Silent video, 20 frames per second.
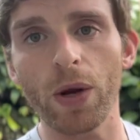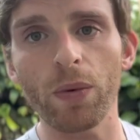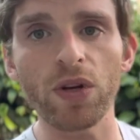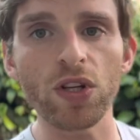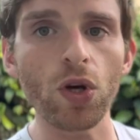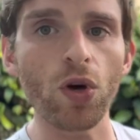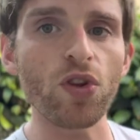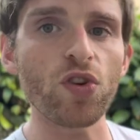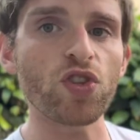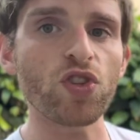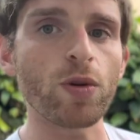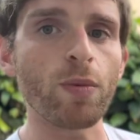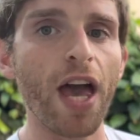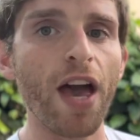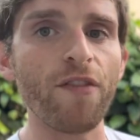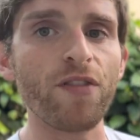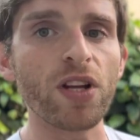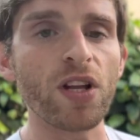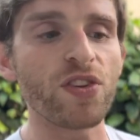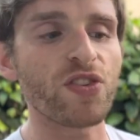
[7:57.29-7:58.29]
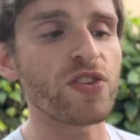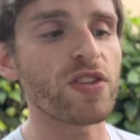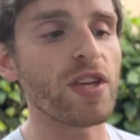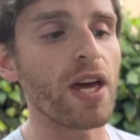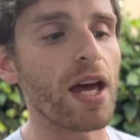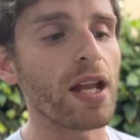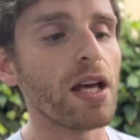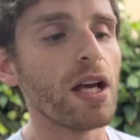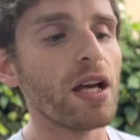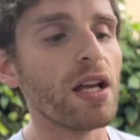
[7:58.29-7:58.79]
We know there's some evidence
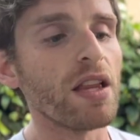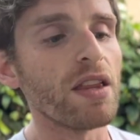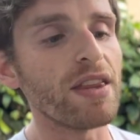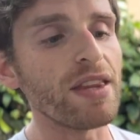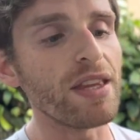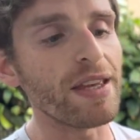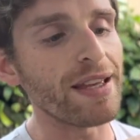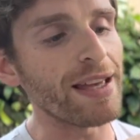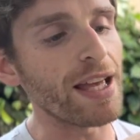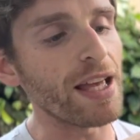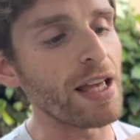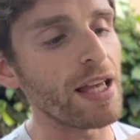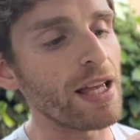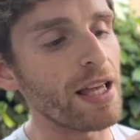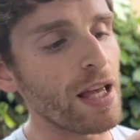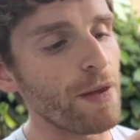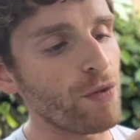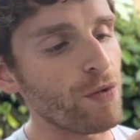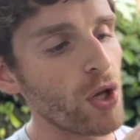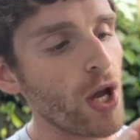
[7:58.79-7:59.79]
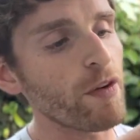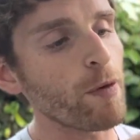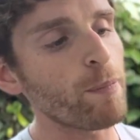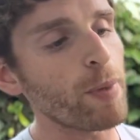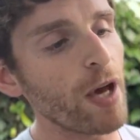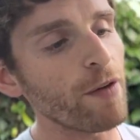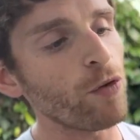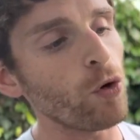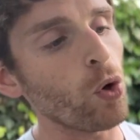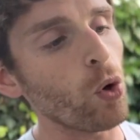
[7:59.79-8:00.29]
that if you have a
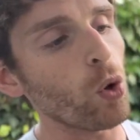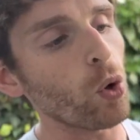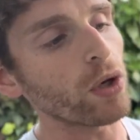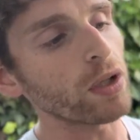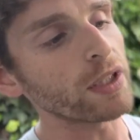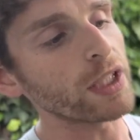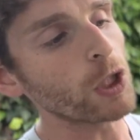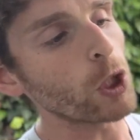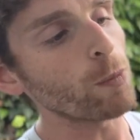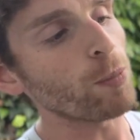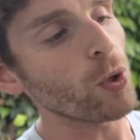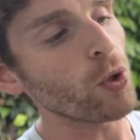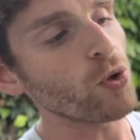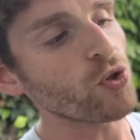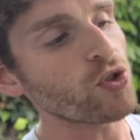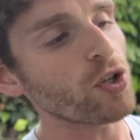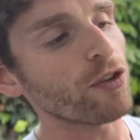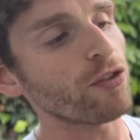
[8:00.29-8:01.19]
bevel or a little posterior